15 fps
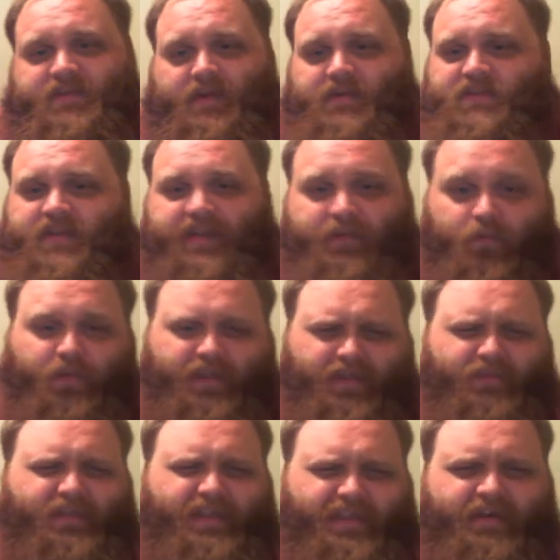when I was like
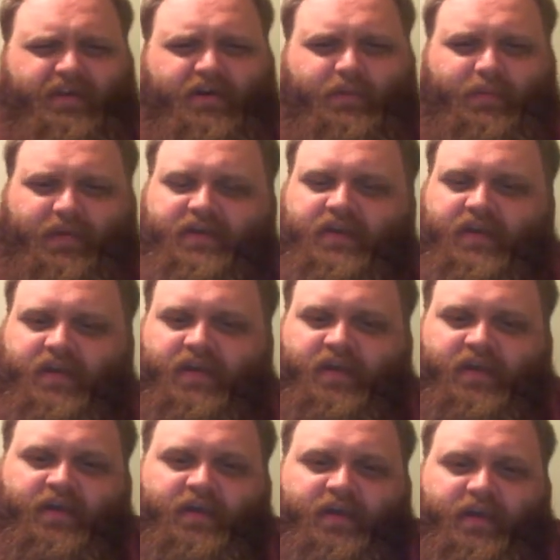really, really younger, but,
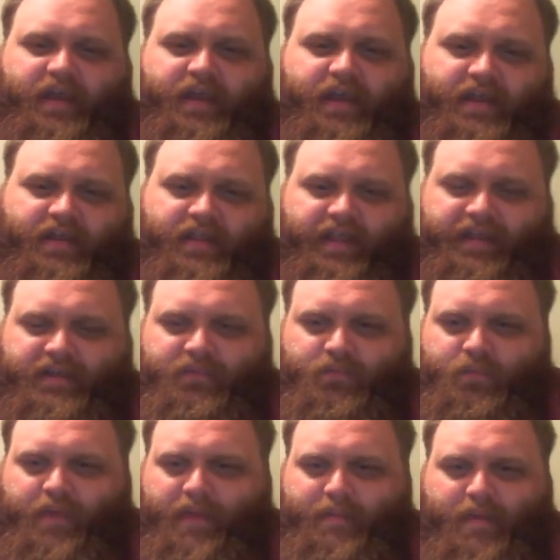and
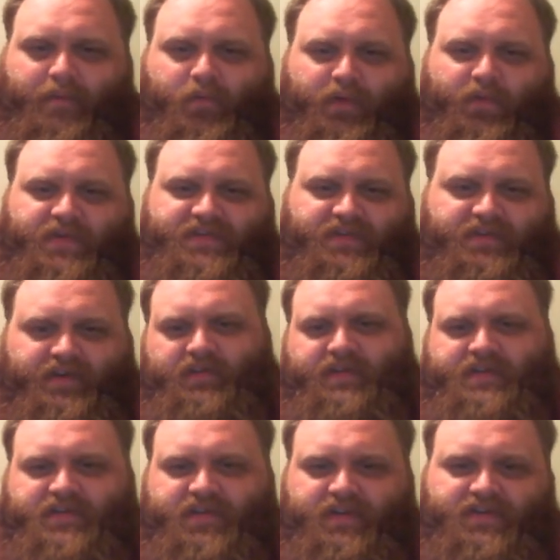like my memory wasn't
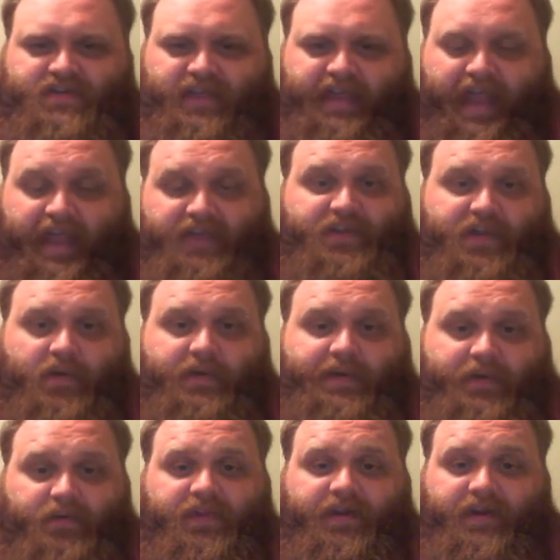nearly as good as like actually going
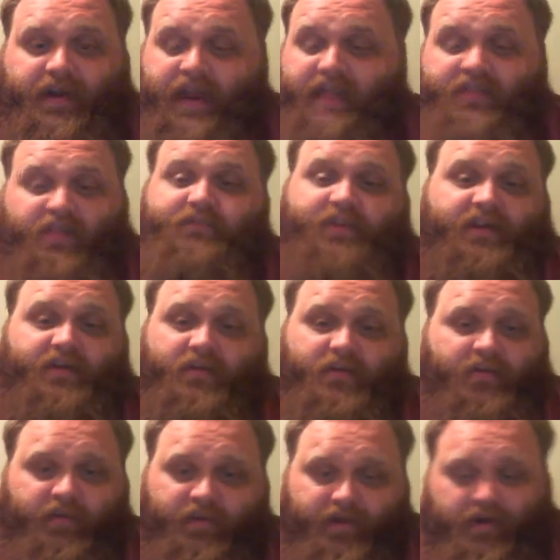out there, and I loved it.
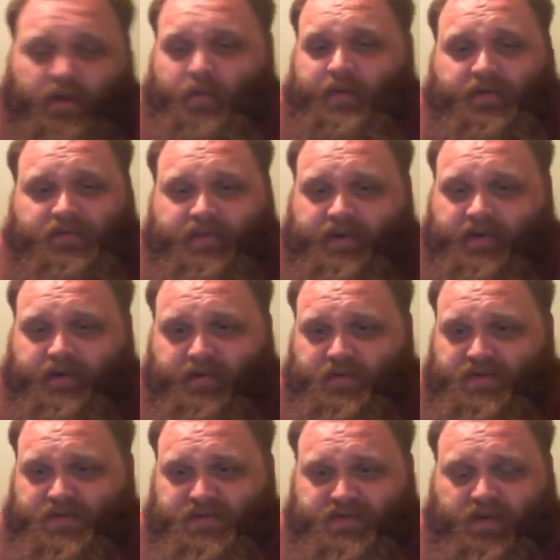I went out there and
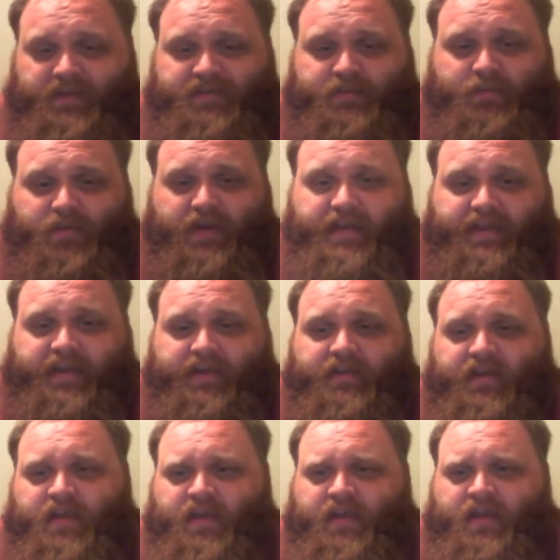it was just awesome.
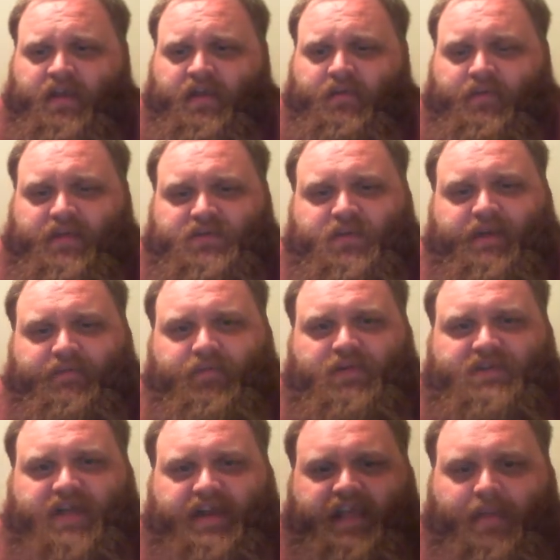And that's when I
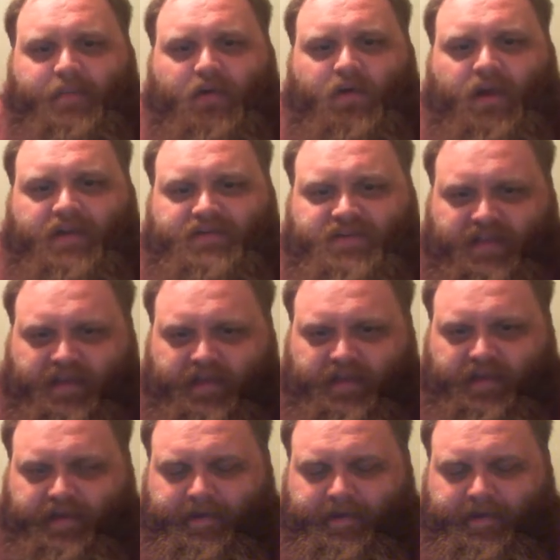first kind of came across the,